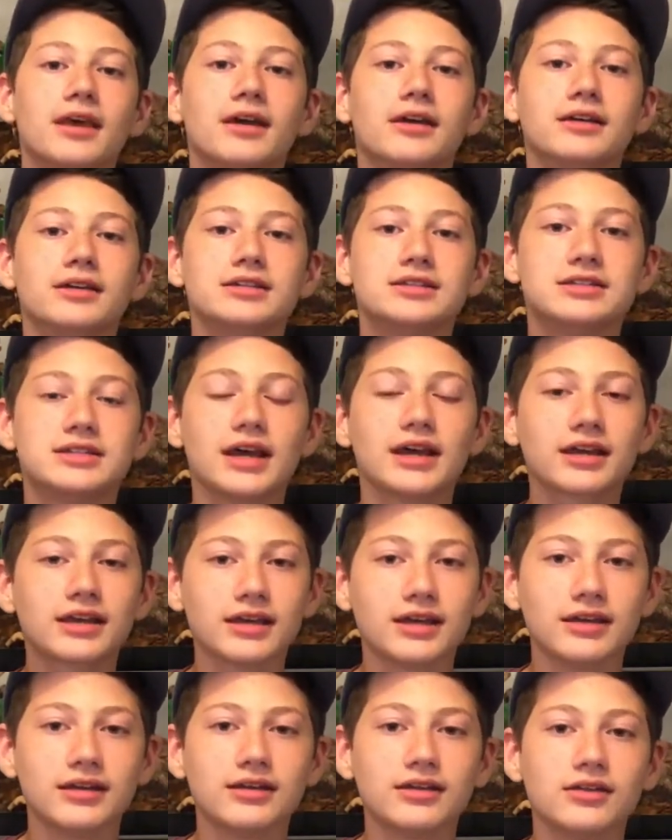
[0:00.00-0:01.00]

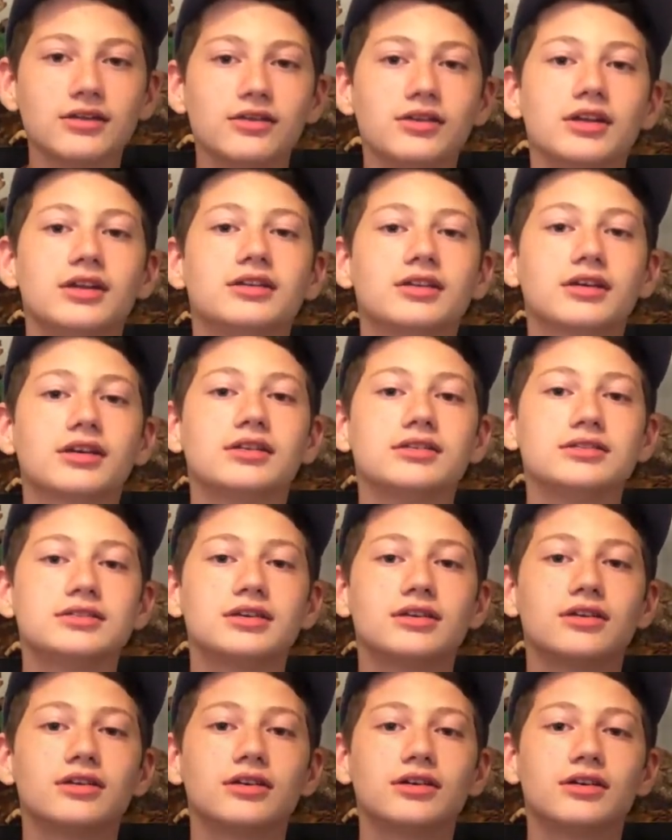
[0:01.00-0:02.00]
Second, you need to
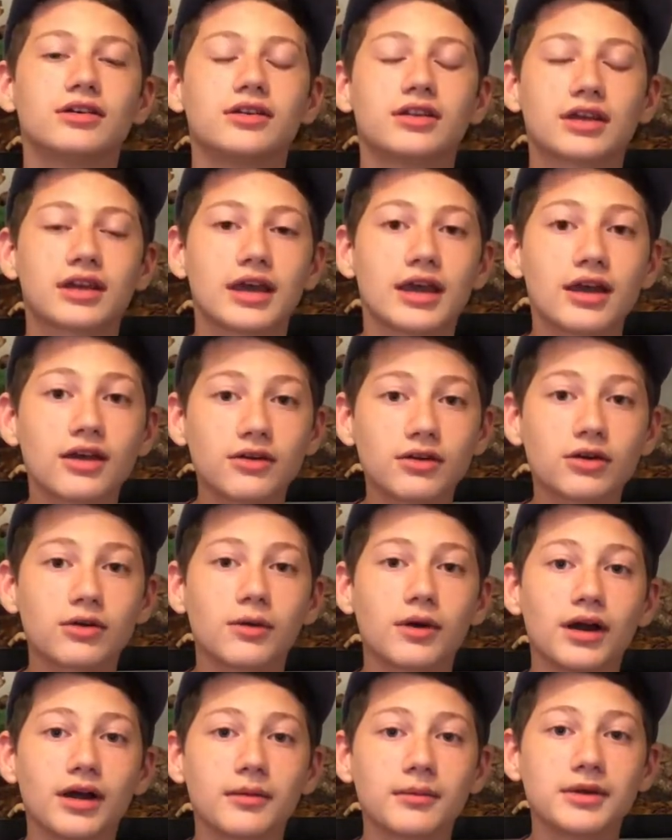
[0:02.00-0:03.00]
consider the care
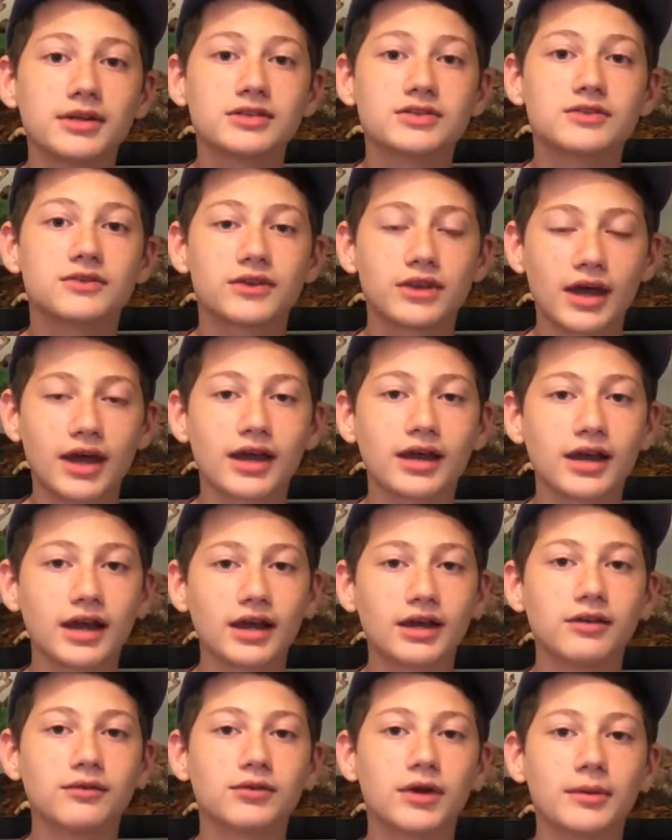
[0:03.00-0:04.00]
requirements for that
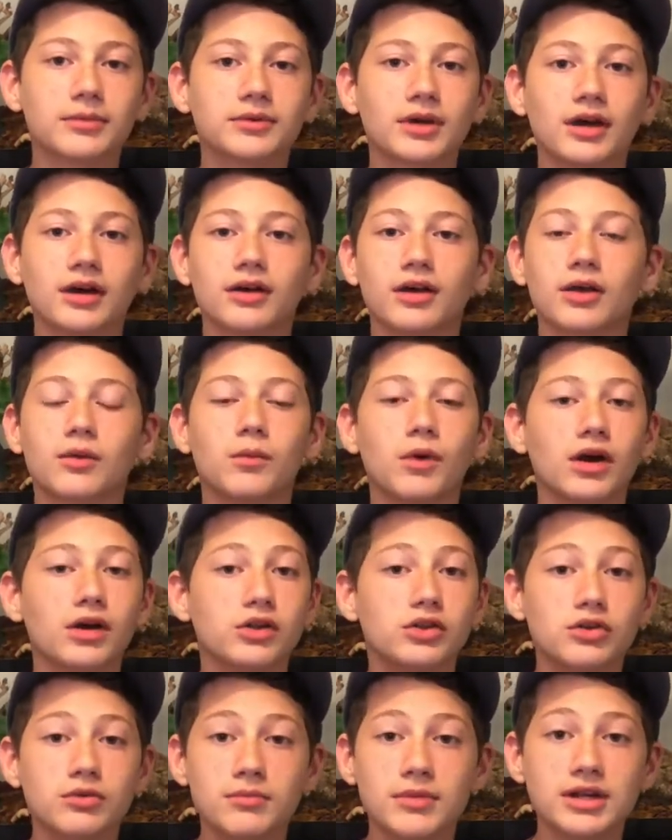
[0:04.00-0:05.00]
kind of reptile, like what
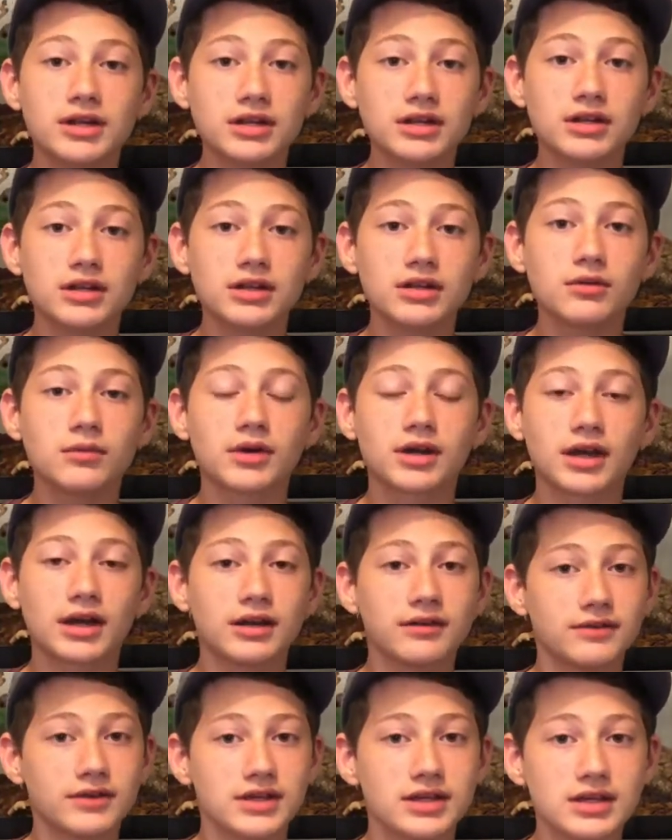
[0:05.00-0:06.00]
humidity, what kind
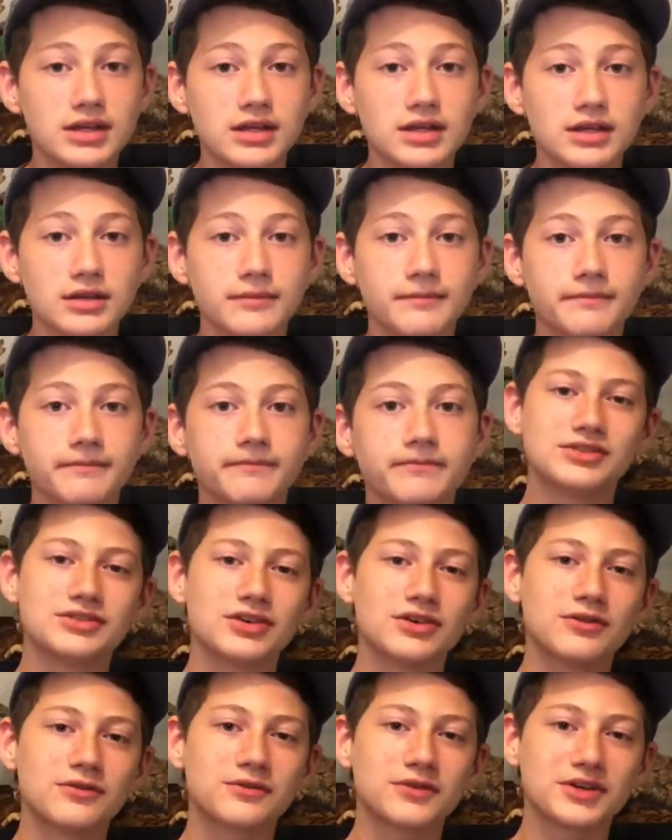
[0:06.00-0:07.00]
of heat.
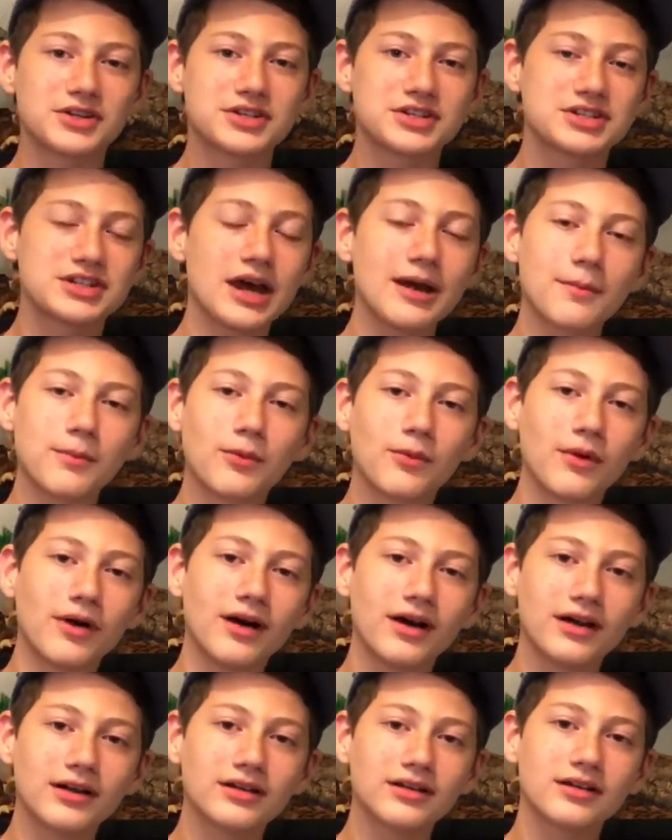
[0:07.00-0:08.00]
So for step
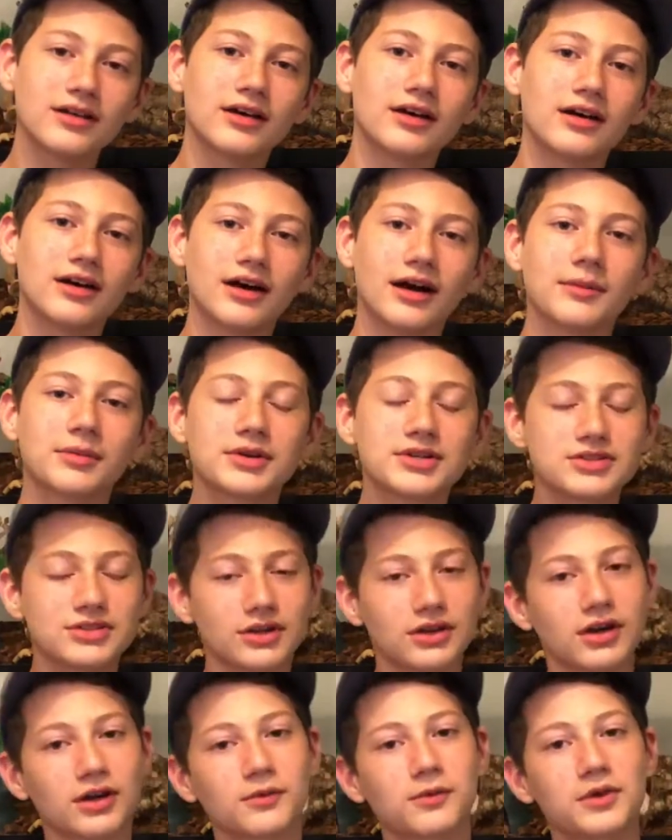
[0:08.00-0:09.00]
one, I'm going to
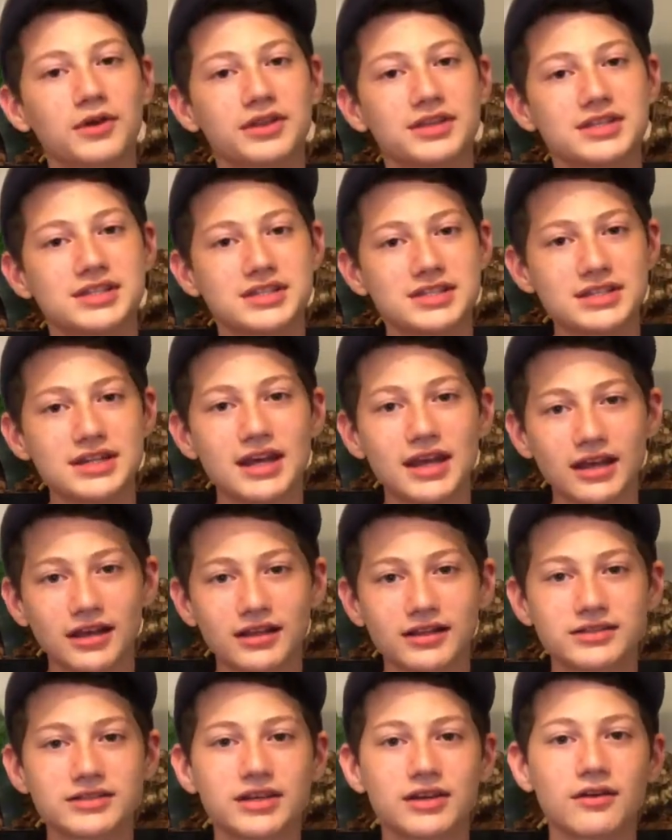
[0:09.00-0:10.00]
start off with snake.
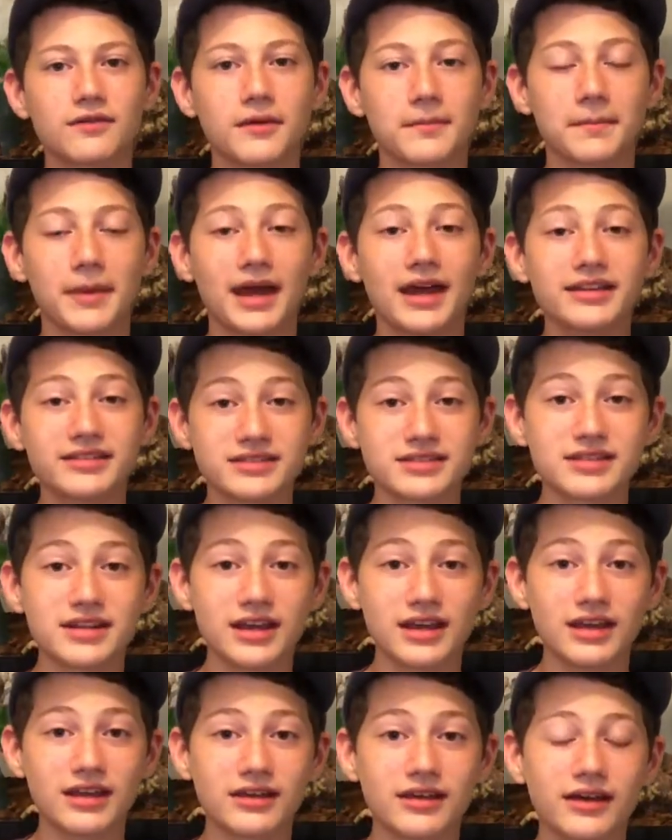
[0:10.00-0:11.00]
Let's say you have a pet
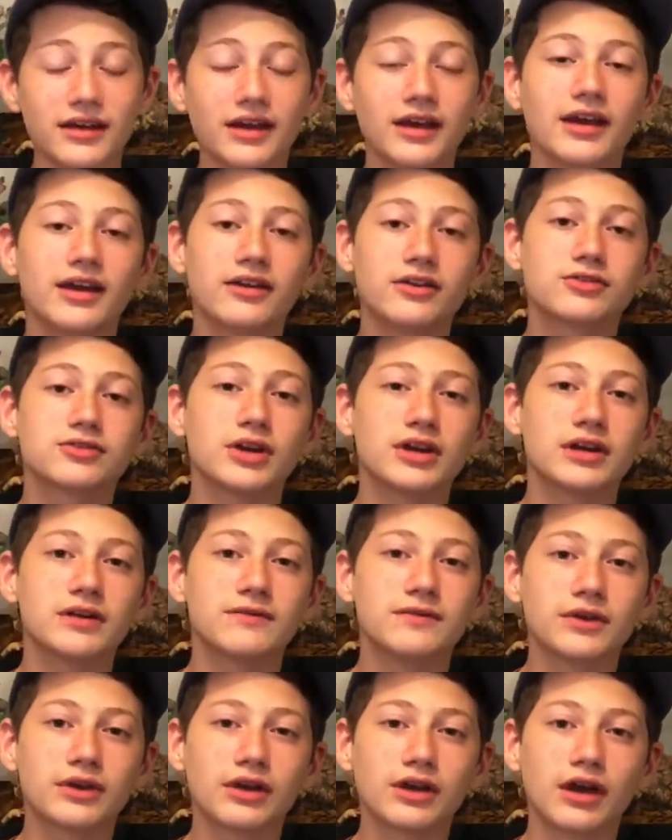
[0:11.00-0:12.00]
snake and you're trying to
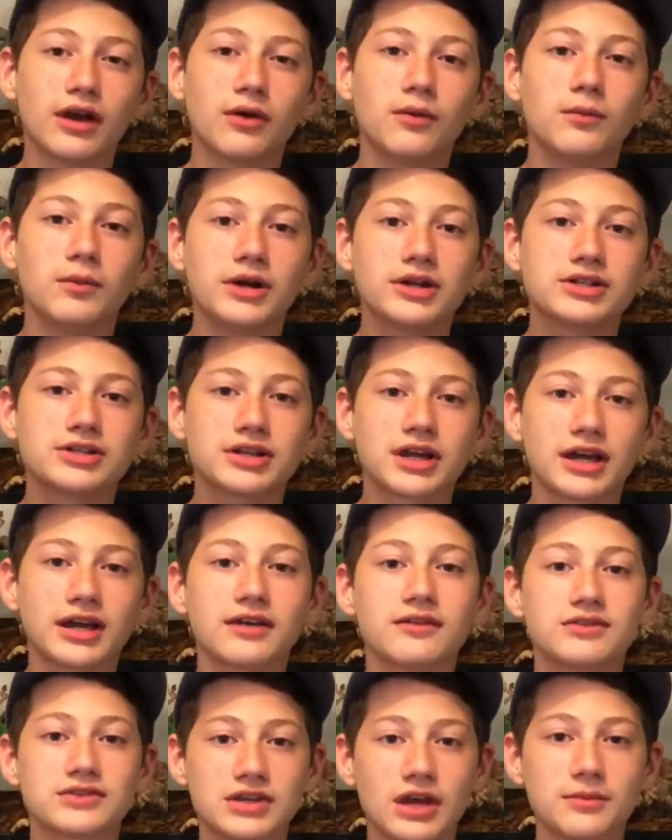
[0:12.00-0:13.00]
figure out which kind
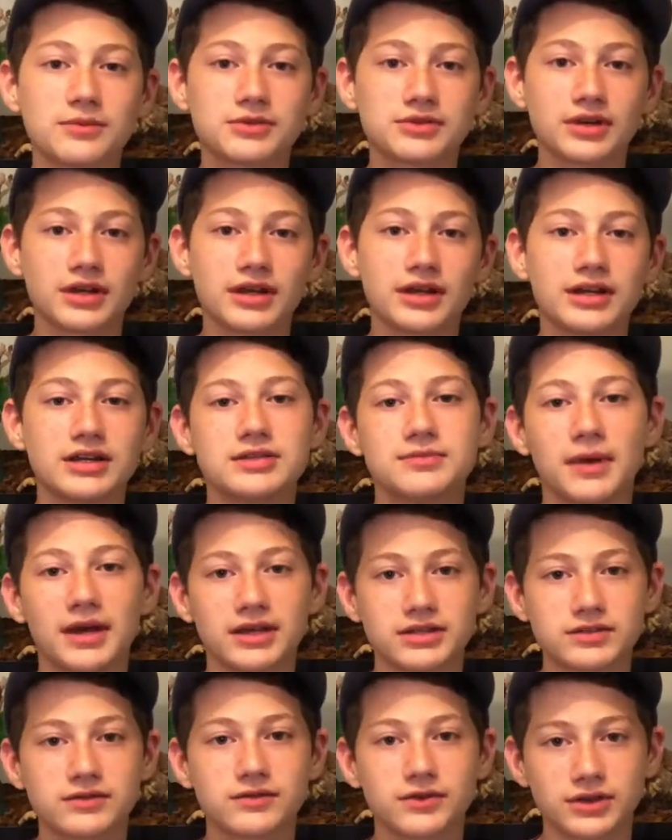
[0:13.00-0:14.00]
of substrate is
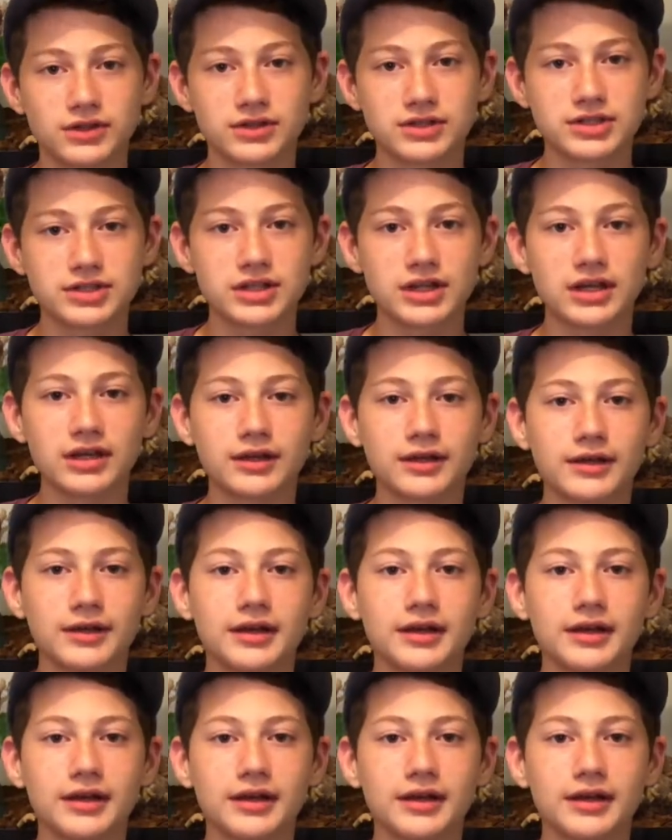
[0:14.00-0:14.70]
best for your snake.